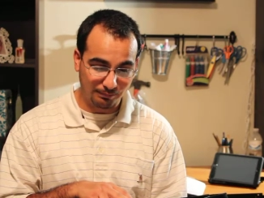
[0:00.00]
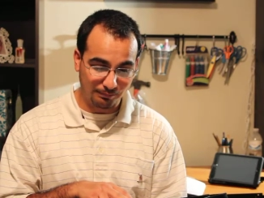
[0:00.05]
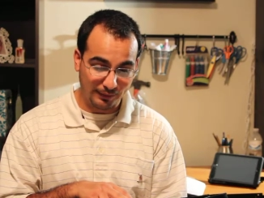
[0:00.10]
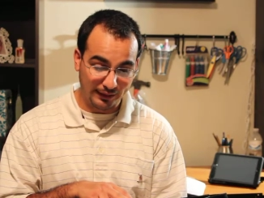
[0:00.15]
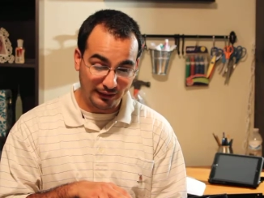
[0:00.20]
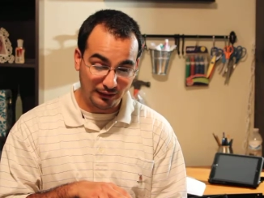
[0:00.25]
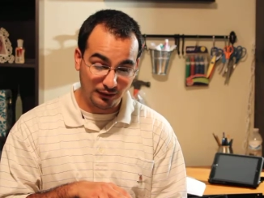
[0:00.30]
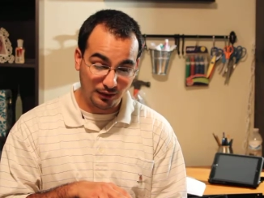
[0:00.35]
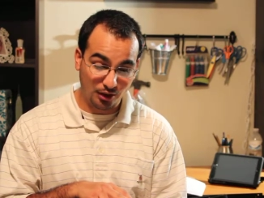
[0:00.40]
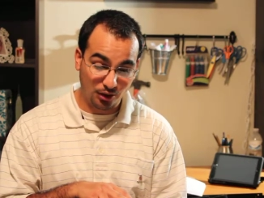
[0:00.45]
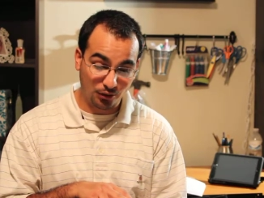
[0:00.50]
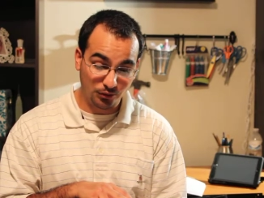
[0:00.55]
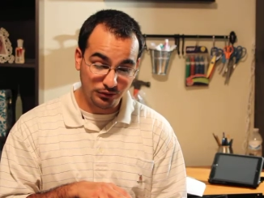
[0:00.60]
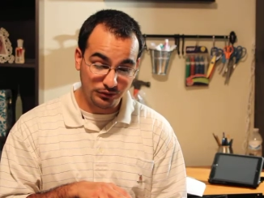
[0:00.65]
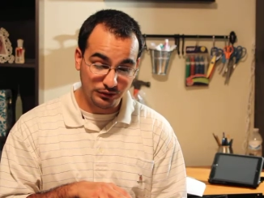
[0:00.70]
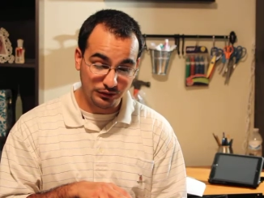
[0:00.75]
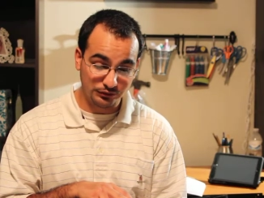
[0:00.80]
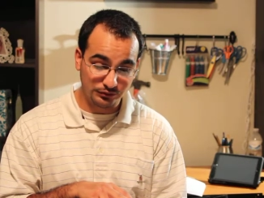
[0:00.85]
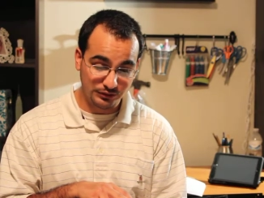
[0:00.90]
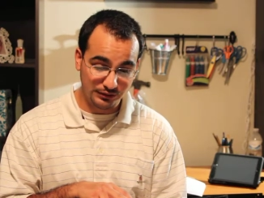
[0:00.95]
make
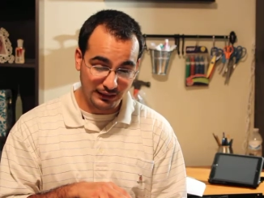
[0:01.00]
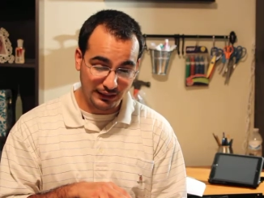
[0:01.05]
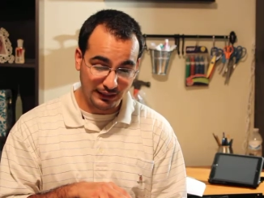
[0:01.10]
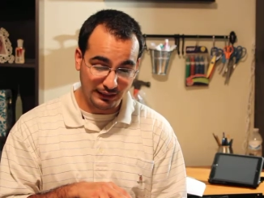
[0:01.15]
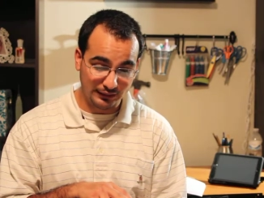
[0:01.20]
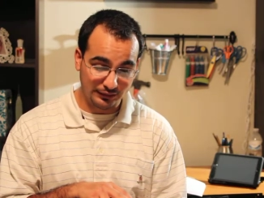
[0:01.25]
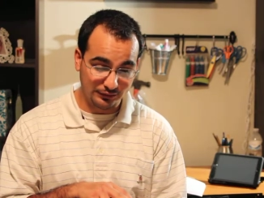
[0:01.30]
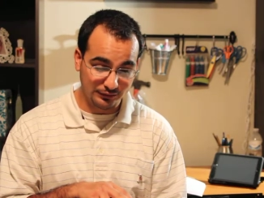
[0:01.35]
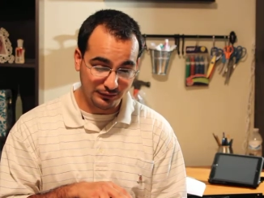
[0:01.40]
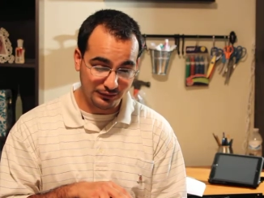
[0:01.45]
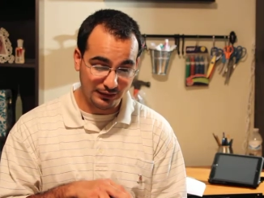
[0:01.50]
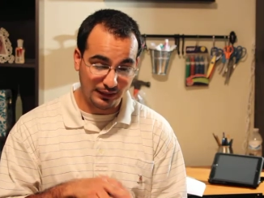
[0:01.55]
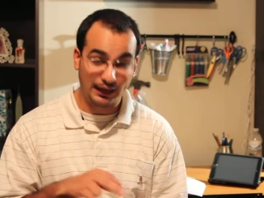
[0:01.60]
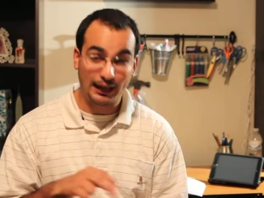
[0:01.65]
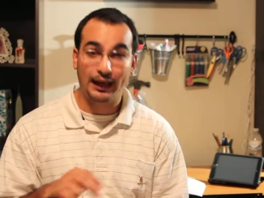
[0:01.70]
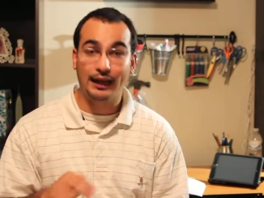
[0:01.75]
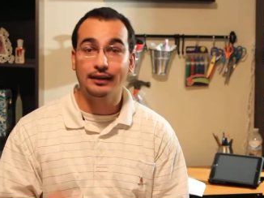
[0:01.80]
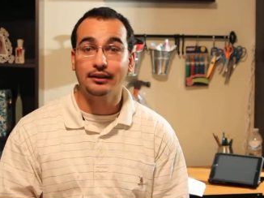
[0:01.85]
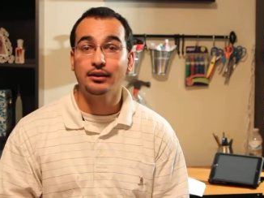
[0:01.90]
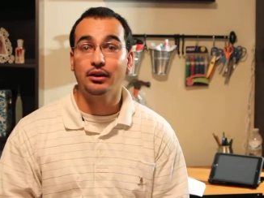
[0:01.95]
coats of skins
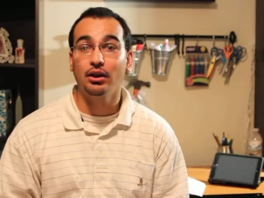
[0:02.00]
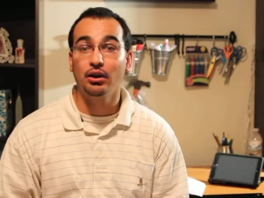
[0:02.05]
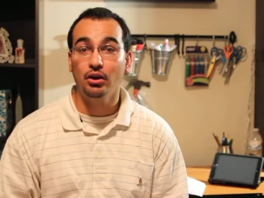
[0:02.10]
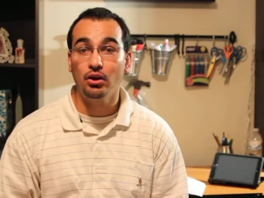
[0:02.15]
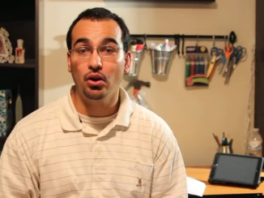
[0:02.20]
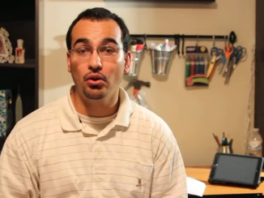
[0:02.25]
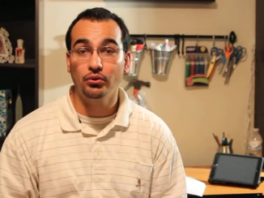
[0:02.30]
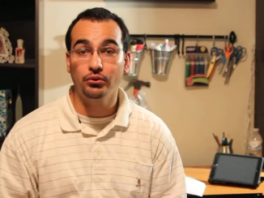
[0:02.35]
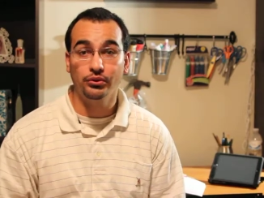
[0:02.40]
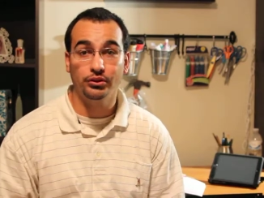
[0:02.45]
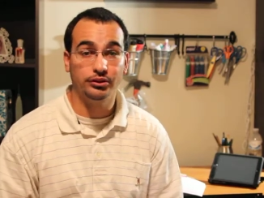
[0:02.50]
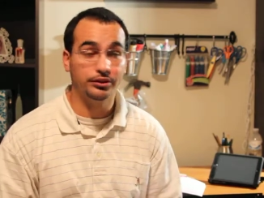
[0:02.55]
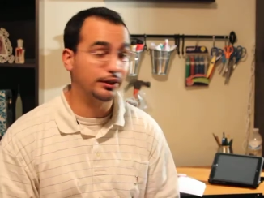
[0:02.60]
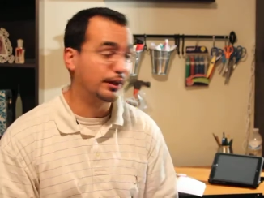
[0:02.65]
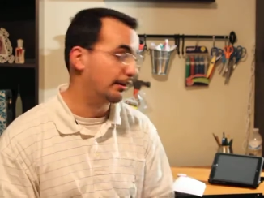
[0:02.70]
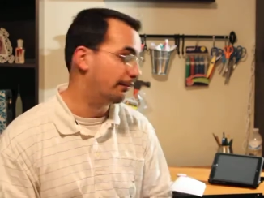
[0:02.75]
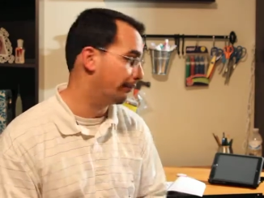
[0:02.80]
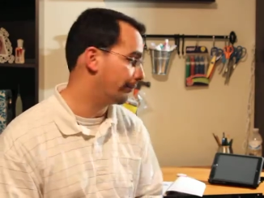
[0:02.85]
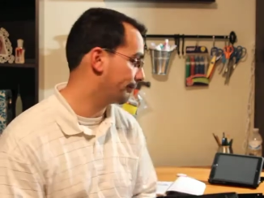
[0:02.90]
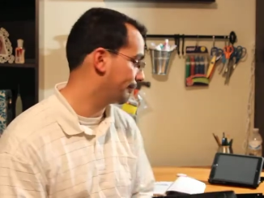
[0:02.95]
and clothed
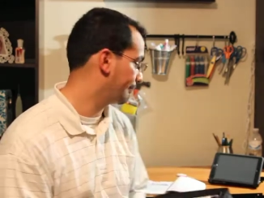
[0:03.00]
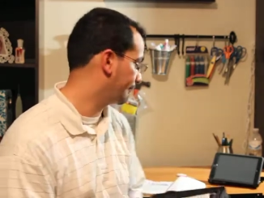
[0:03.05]
them.